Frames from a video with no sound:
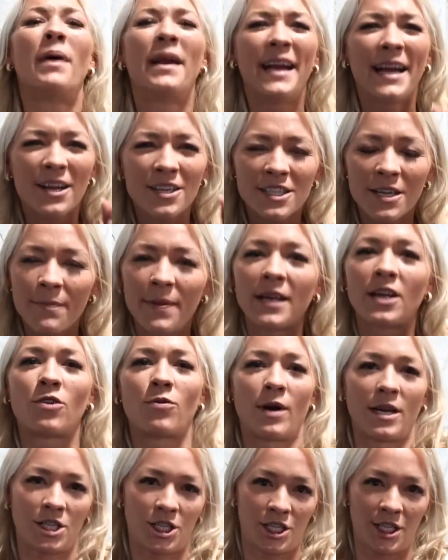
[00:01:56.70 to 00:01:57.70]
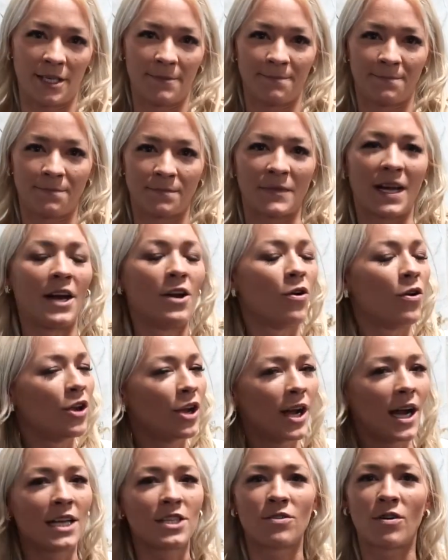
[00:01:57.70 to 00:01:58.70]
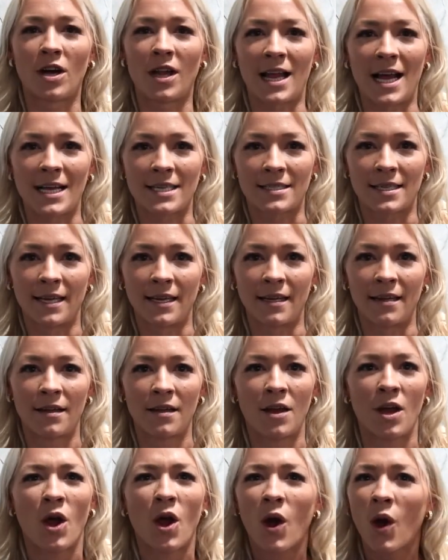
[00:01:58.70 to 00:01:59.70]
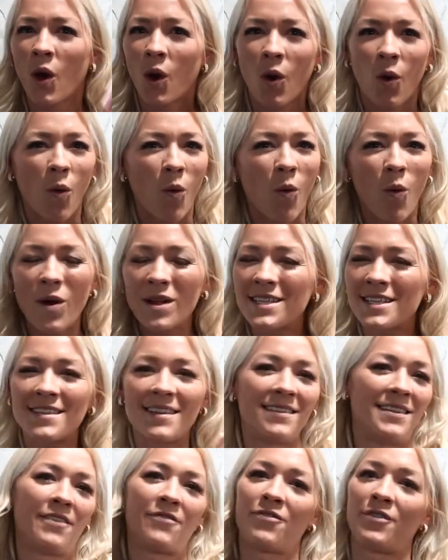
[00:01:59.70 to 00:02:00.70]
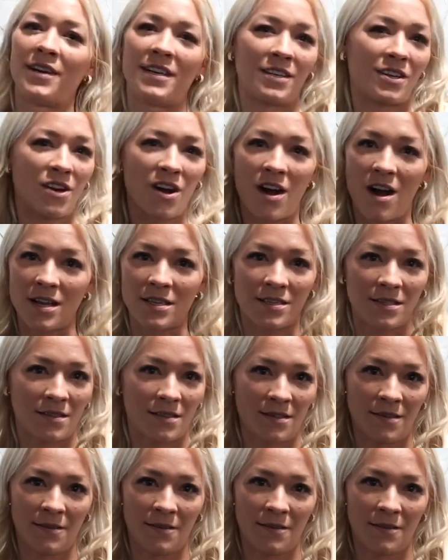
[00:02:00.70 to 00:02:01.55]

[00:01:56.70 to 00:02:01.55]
But here's the big question. I know you guys are all asking, what's the difference in costs?